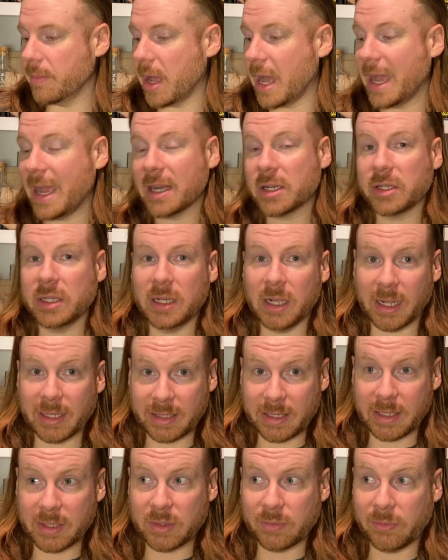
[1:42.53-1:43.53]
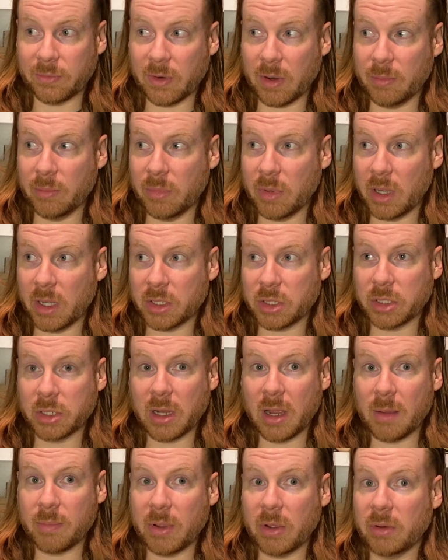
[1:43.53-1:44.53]
I actually got this from a
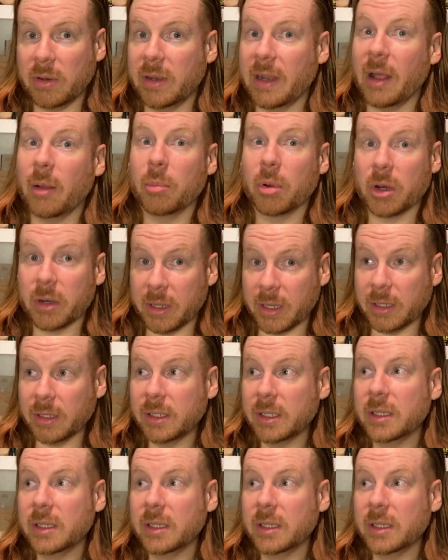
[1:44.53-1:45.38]
shop out in Alberta.